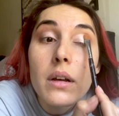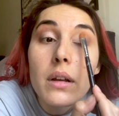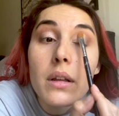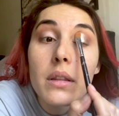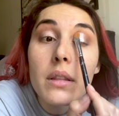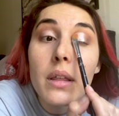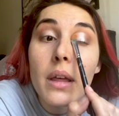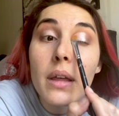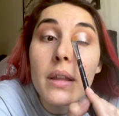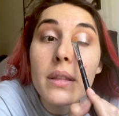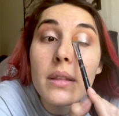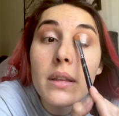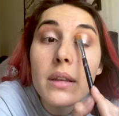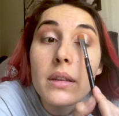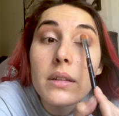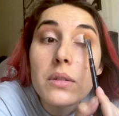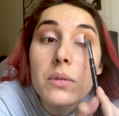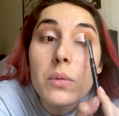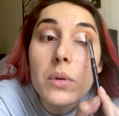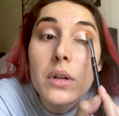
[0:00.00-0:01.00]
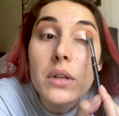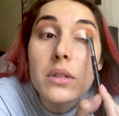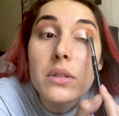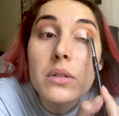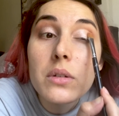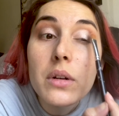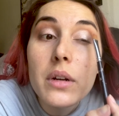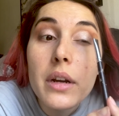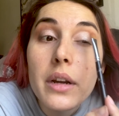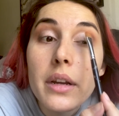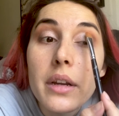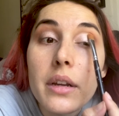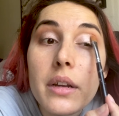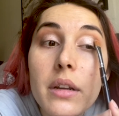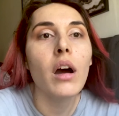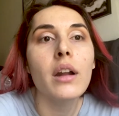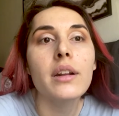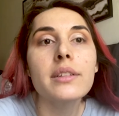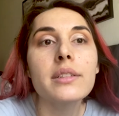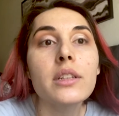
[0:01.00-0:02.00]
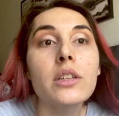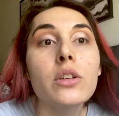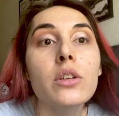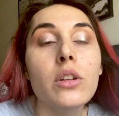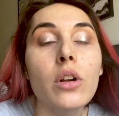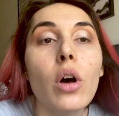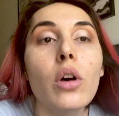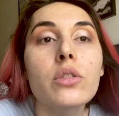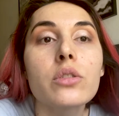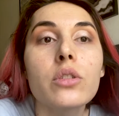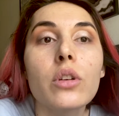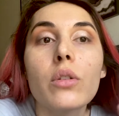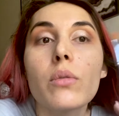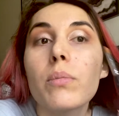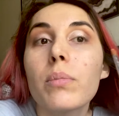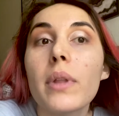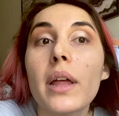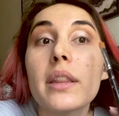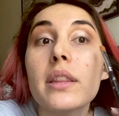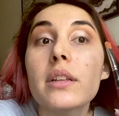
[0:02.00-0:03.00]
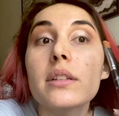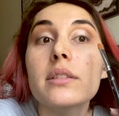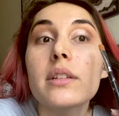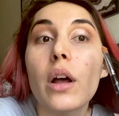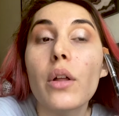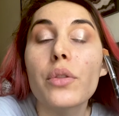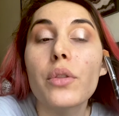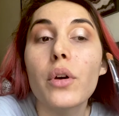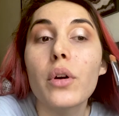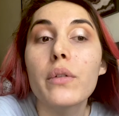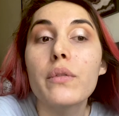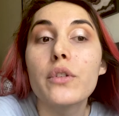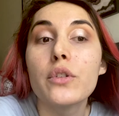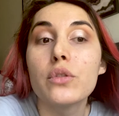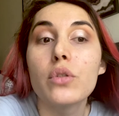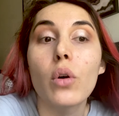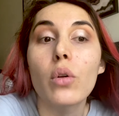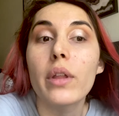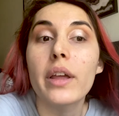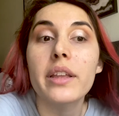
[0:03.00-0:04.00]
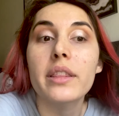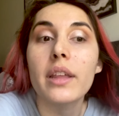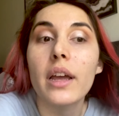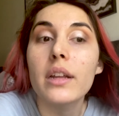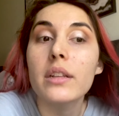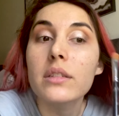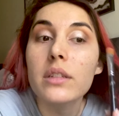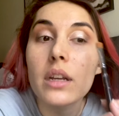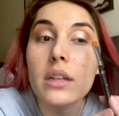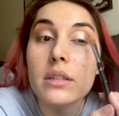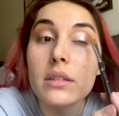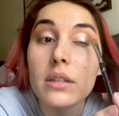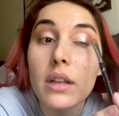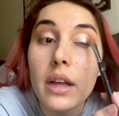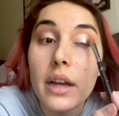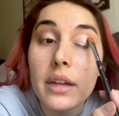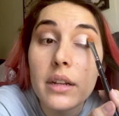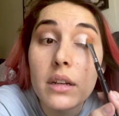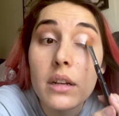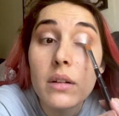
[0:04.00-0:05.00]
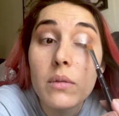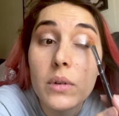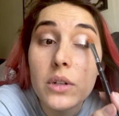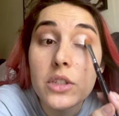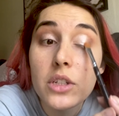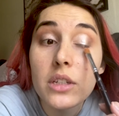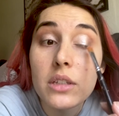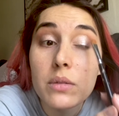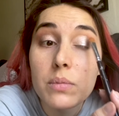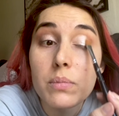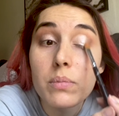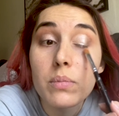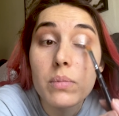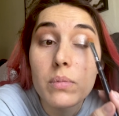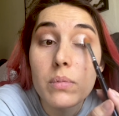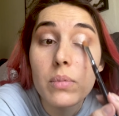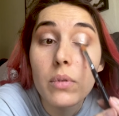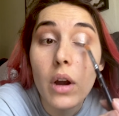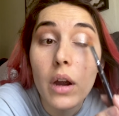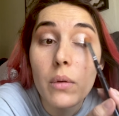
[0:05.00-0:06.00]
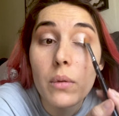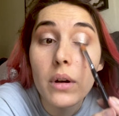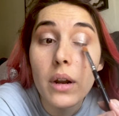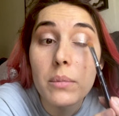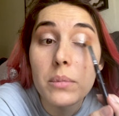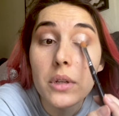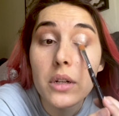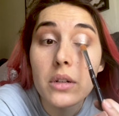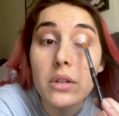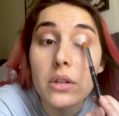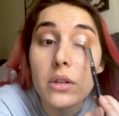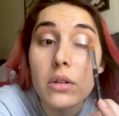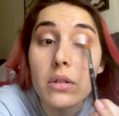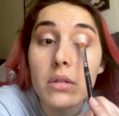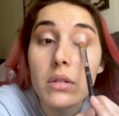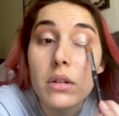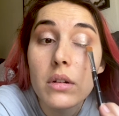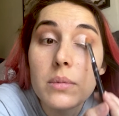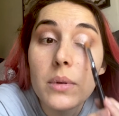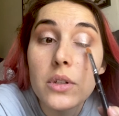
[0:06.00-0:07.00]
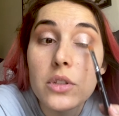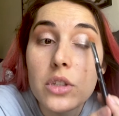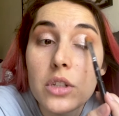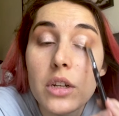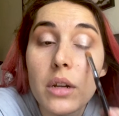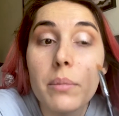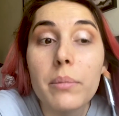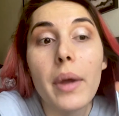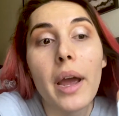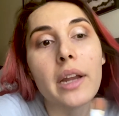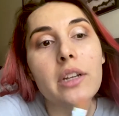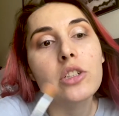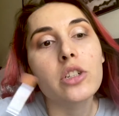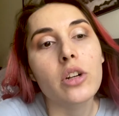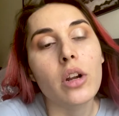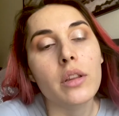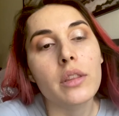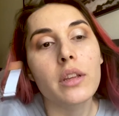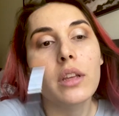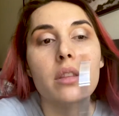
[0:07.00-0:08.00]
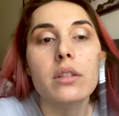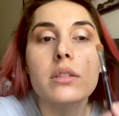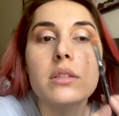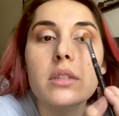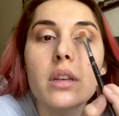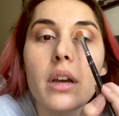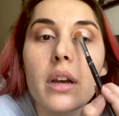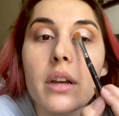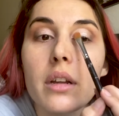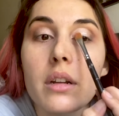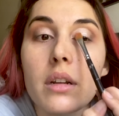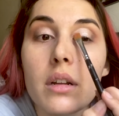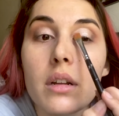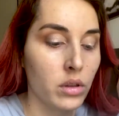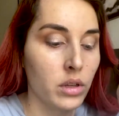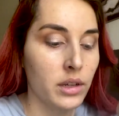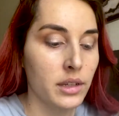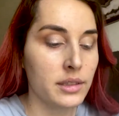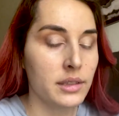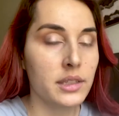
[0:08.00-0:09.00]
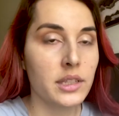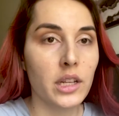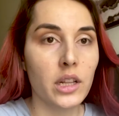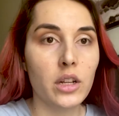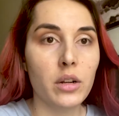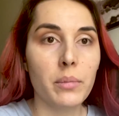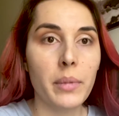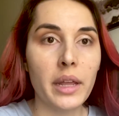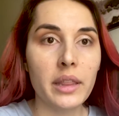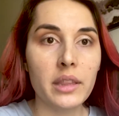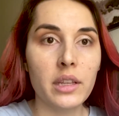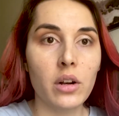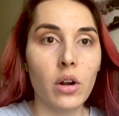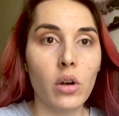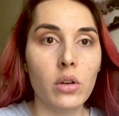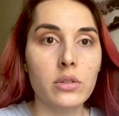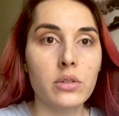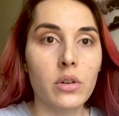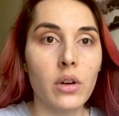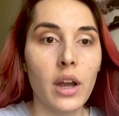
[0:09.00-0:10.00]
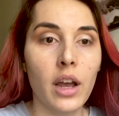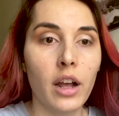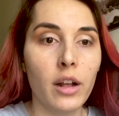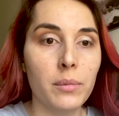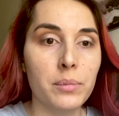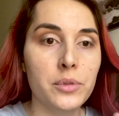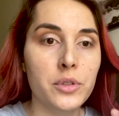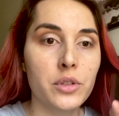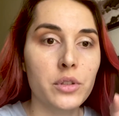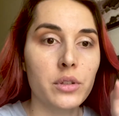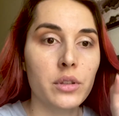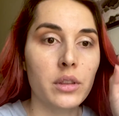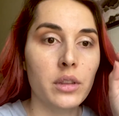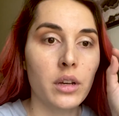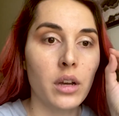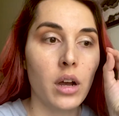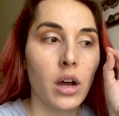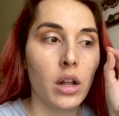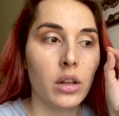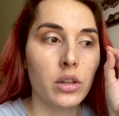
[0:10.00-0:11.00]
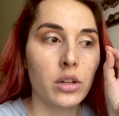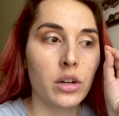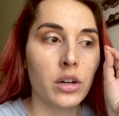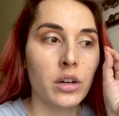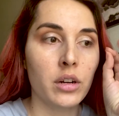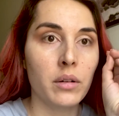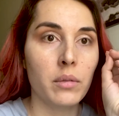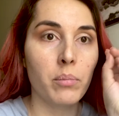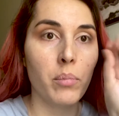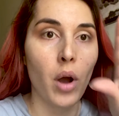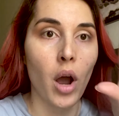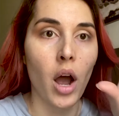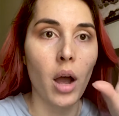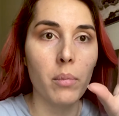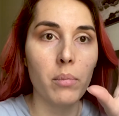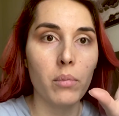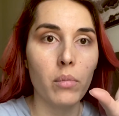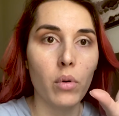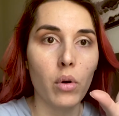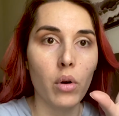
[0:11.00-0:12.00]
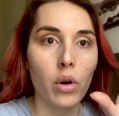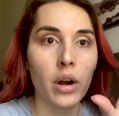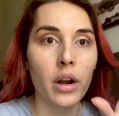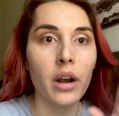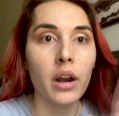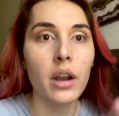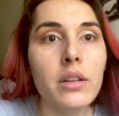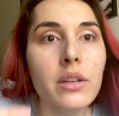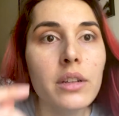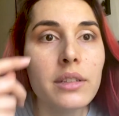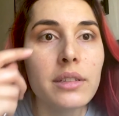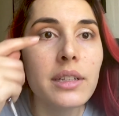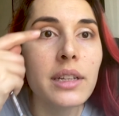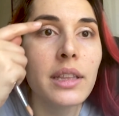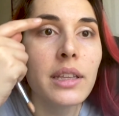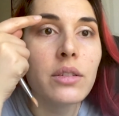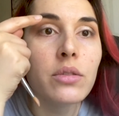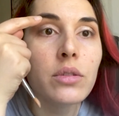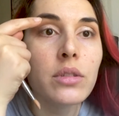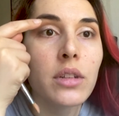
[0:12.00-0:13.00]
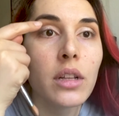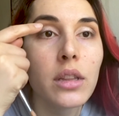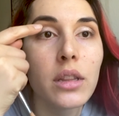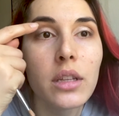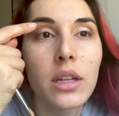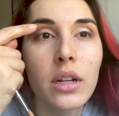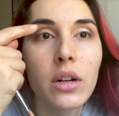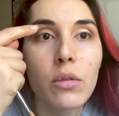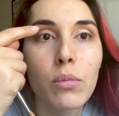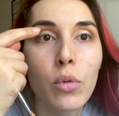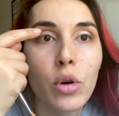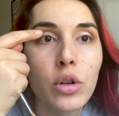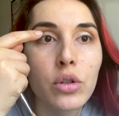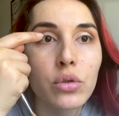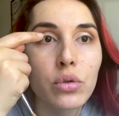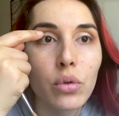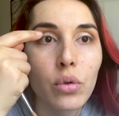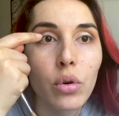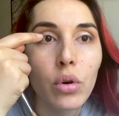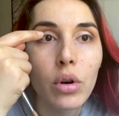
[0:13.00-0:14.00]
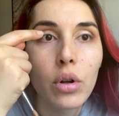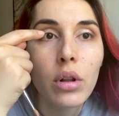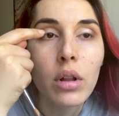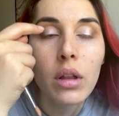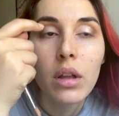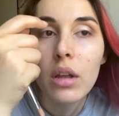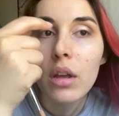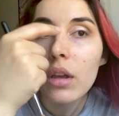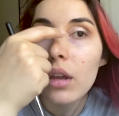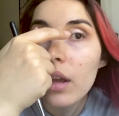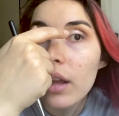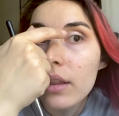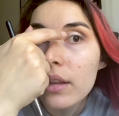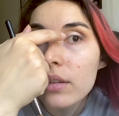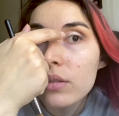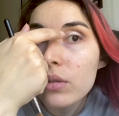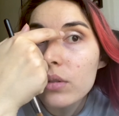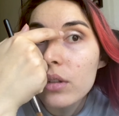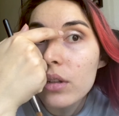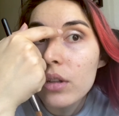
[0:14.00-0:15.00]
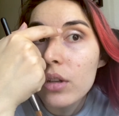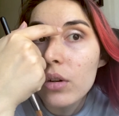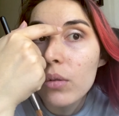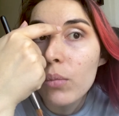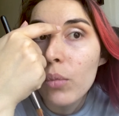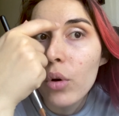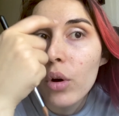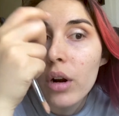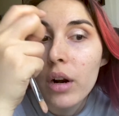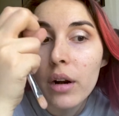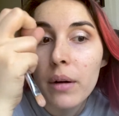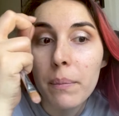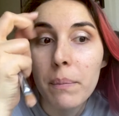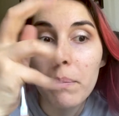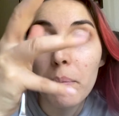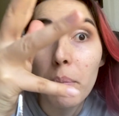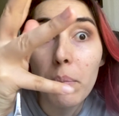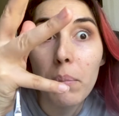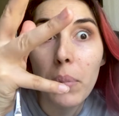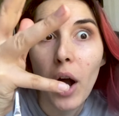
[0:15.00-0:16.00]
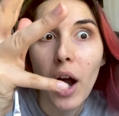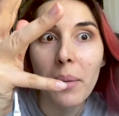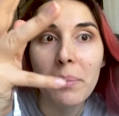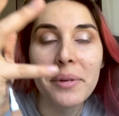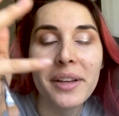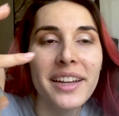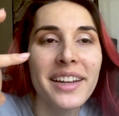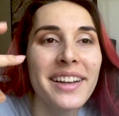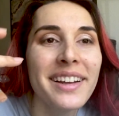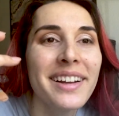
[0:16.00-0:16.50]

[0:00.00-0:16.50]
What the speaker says: then this works great. Honestly, you could also blend this out though if you don't like that intense line, which is probably what I'm gonna do, especially to match it on the other side. concealer method also helps the color pop more. You can see this one's a little more dual and this one's a little more poppy.